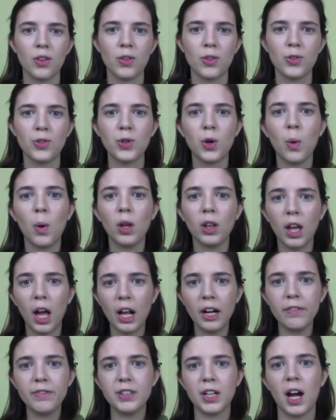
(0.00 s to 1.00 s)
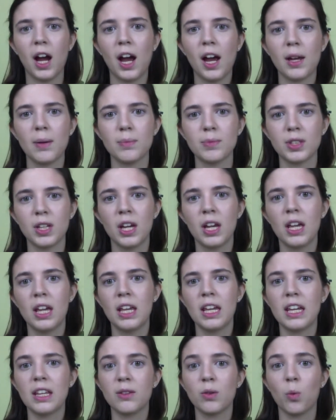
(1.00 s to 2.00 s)
So a lot of times
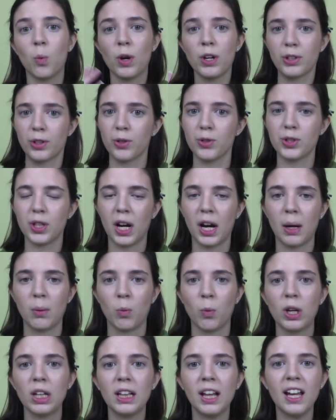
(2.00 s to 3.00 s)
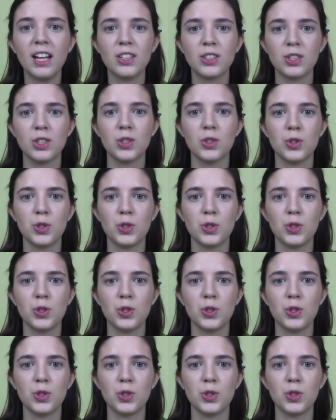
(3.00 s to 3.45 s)
in the winter time we like to